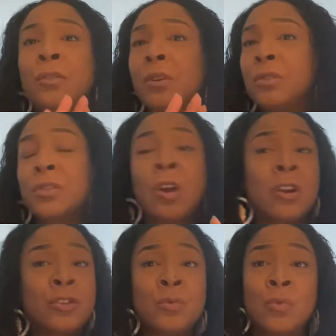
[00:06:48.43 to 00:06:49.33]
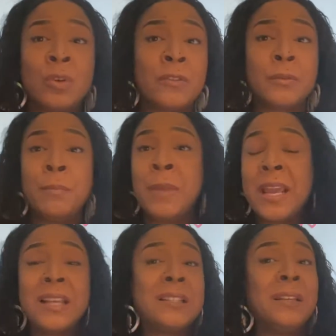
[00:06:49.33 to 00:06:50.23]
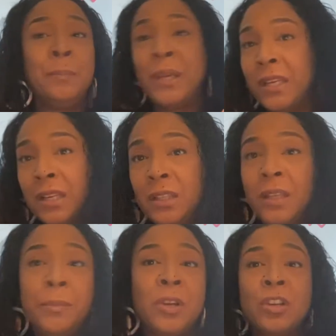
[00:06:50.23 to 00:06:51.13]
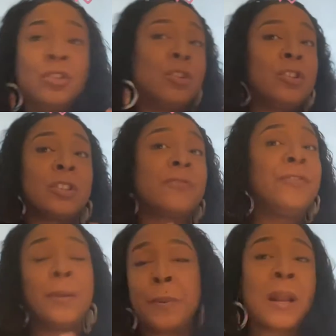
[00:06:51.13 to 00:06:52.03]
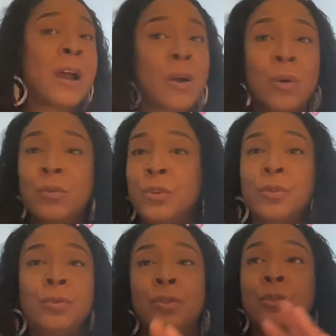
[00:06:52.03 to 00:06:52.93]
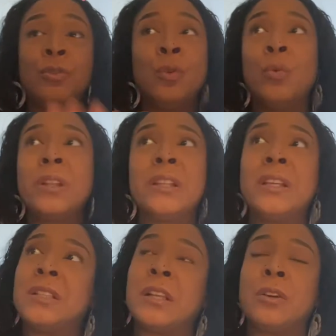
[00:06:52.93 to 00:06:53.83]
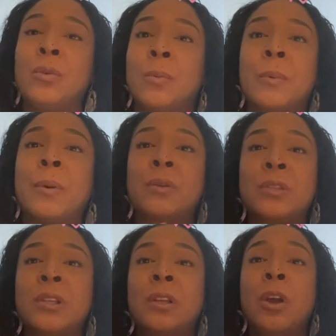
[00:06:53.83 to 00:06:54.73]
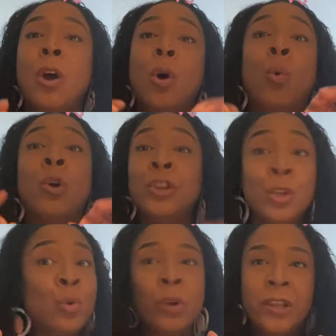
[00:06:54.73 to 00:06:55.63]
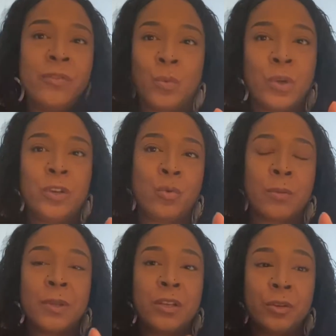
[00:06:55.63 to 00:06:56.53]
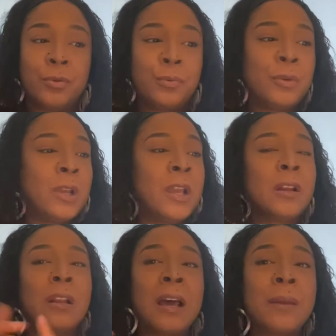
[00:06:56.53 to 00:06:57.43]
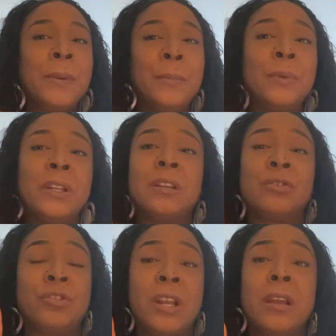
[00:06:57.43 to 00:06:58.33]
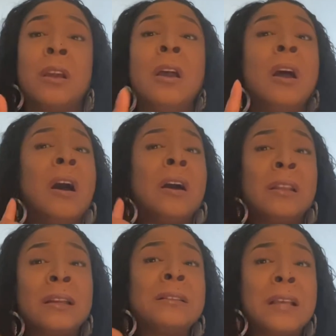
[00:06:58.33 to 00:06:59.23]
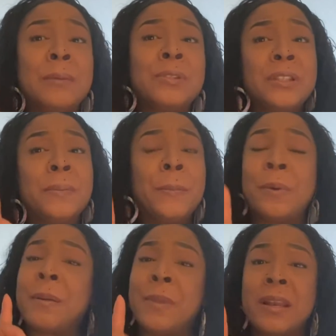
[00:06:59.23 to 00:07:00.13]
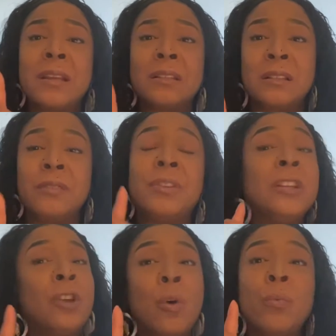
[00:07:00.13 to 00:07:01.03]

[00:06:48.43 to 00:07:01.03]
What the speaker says: start you on meds immediately because you're just flipping out. You're doing things that a normal person or you even wouldn't normally do. And a lot of people need to understand, a lot of times these people are manic and stuff, they don't